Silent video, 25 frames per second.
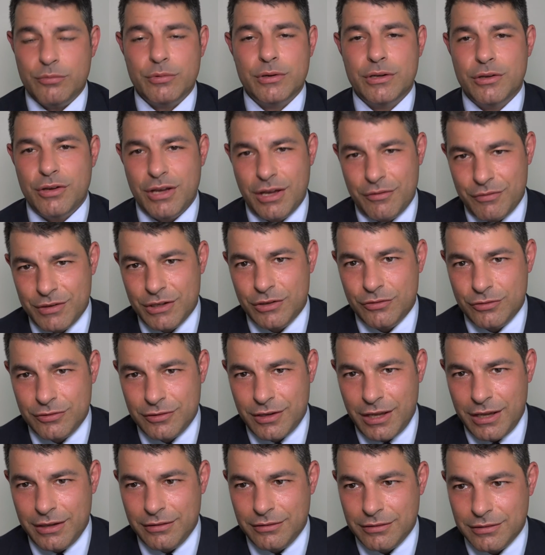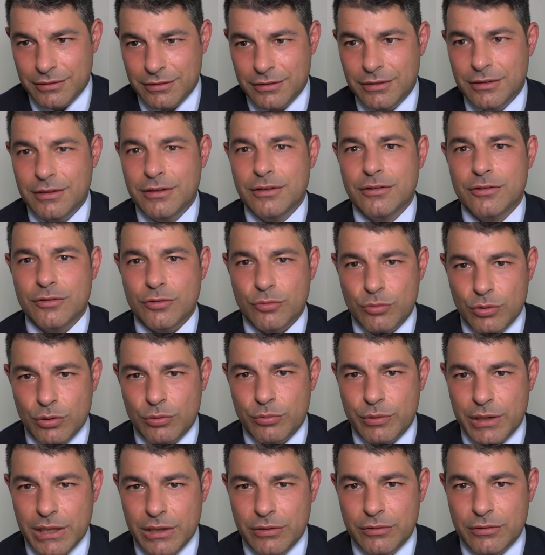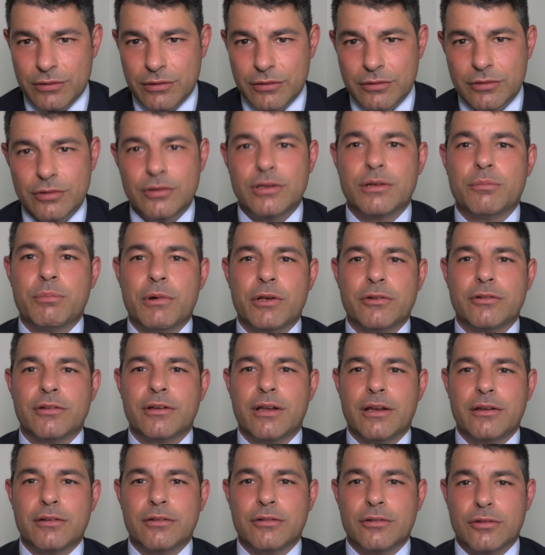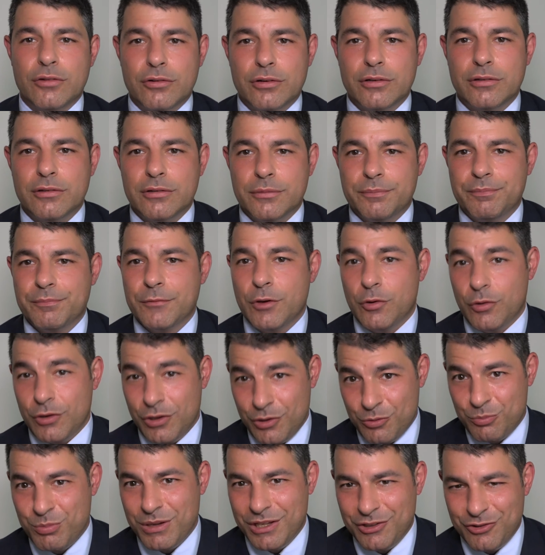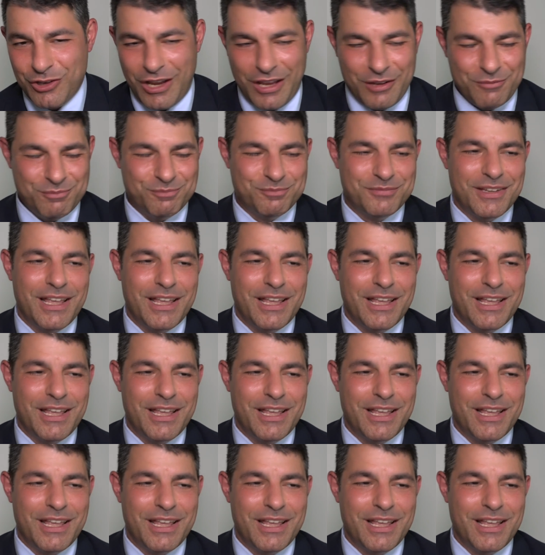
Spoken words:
When you have a new state, the rule we use is uti possidetis juris, or UPJ.